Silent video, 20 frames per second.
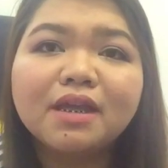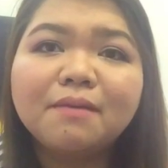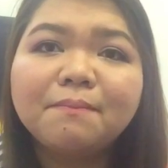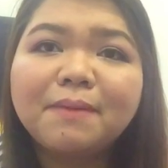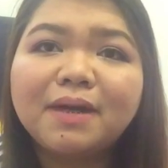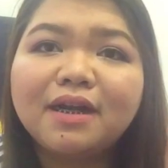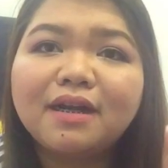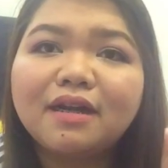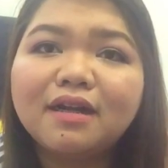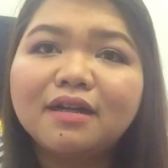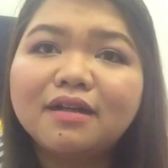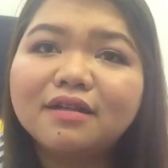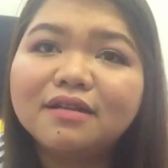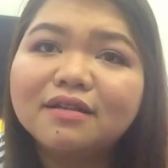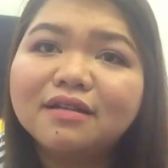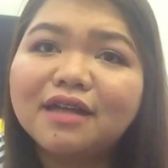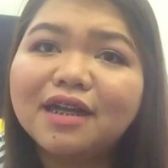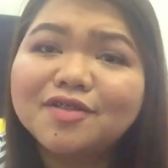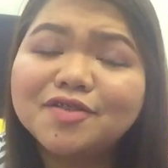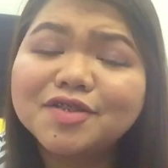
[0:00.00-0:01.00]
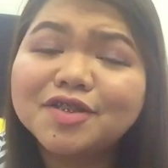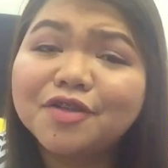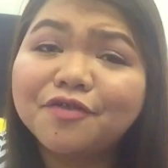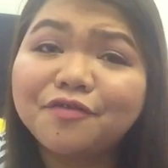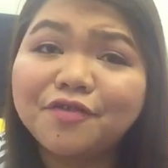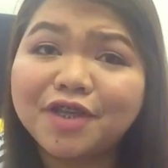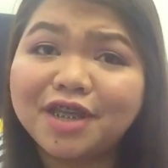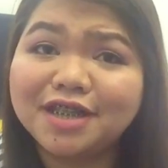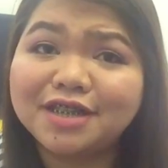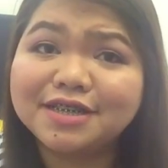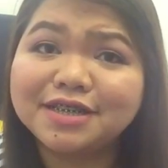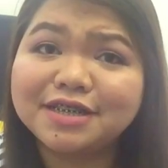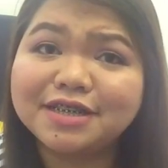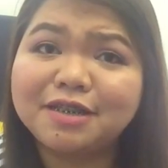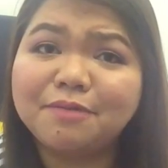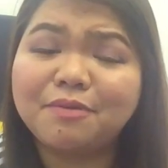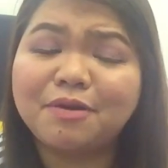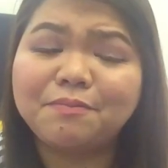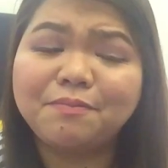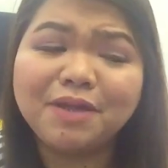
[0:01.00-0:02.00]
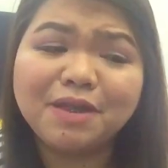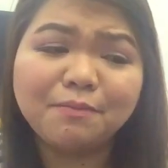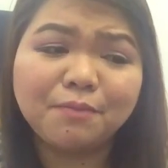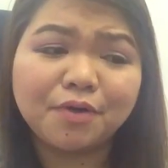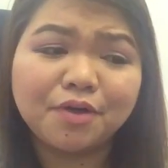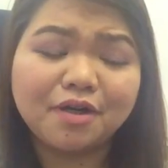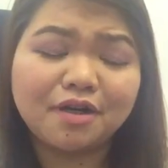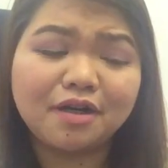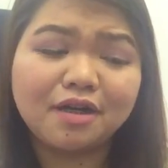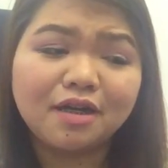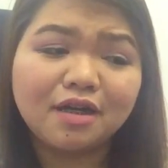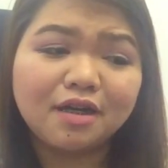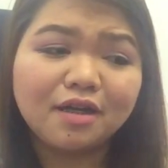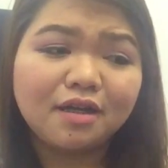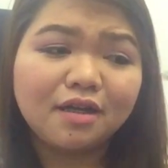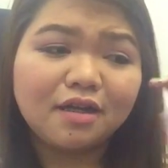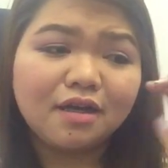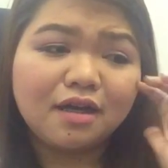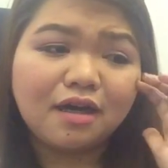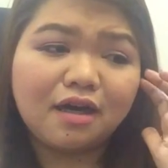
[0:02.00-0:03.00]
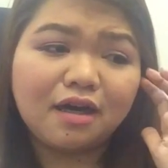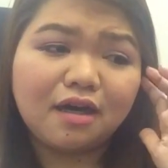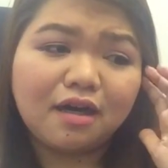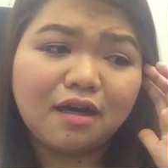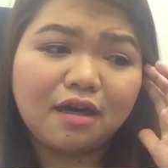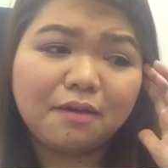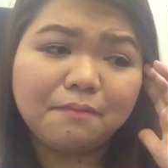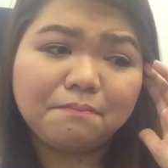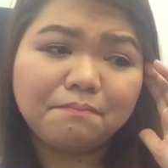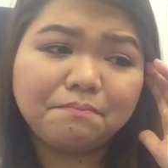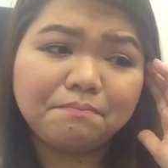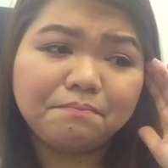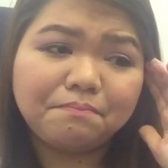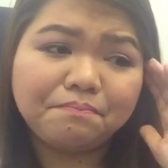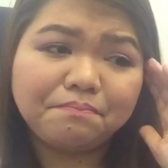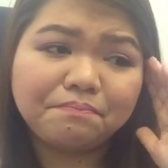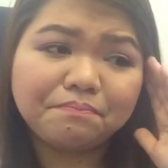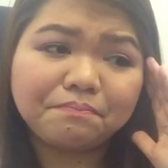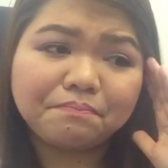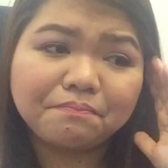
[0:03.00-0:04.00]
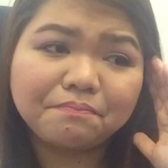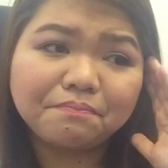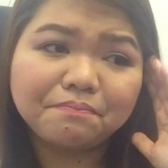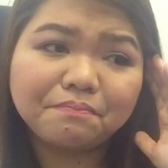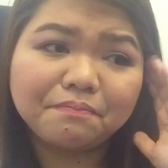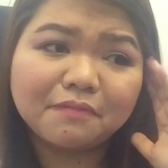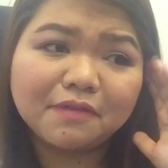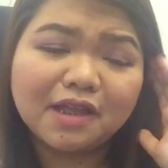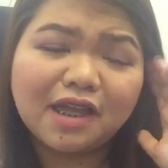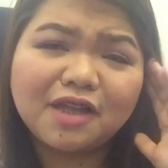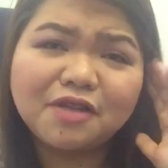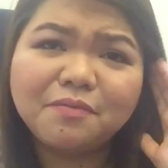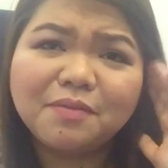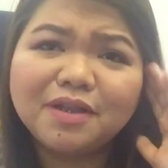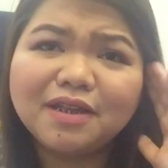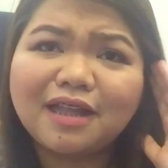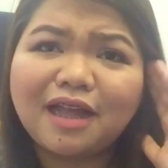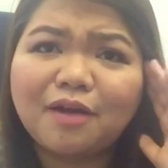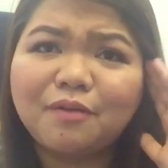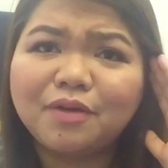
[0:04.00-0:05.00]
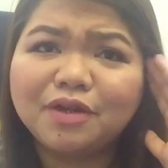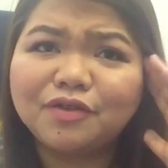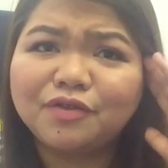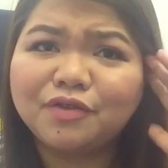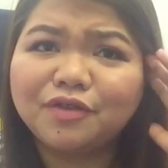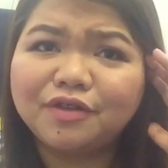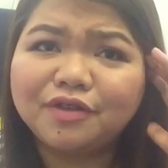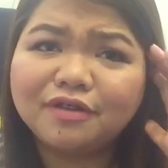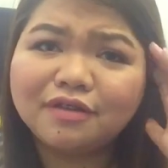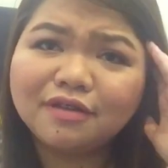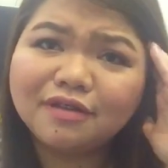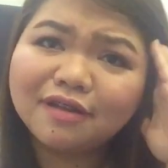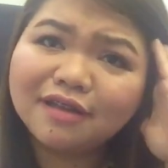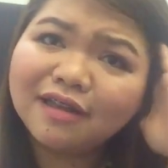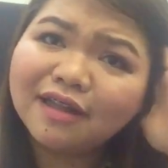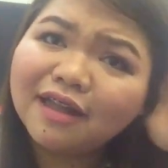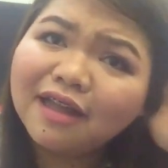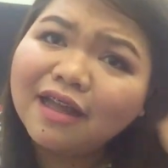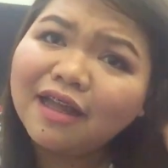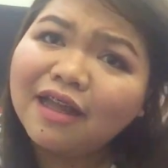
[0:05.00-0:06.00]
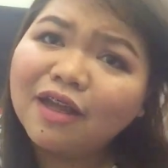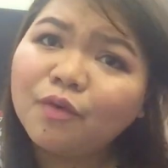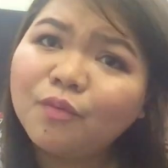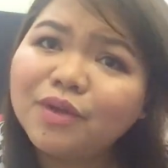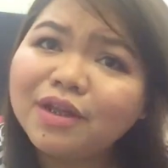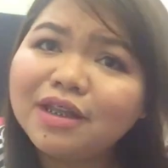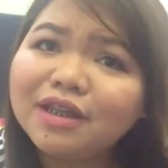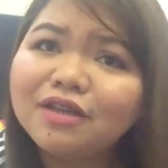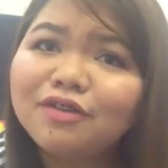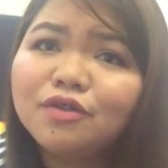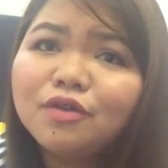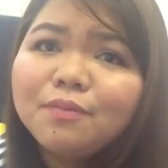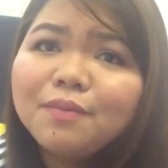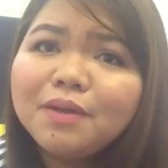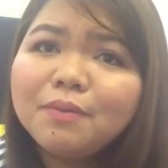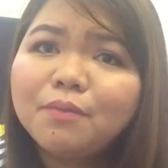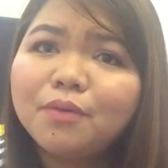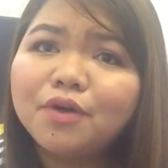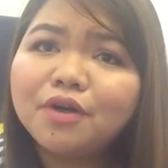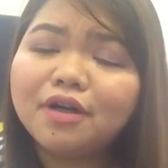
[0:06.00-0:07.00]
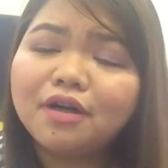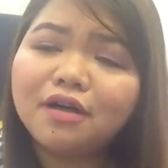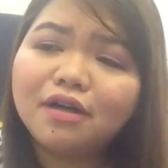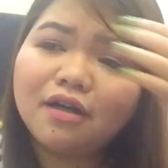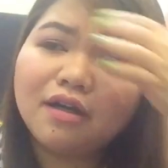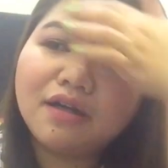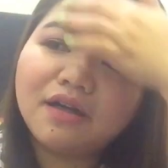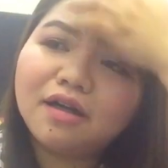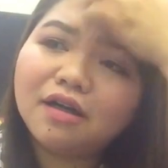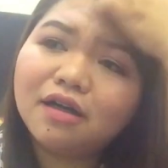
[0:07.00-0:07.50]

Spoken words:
parang alis sa face, di ba? Be more ano bang tawag doon? We need to be more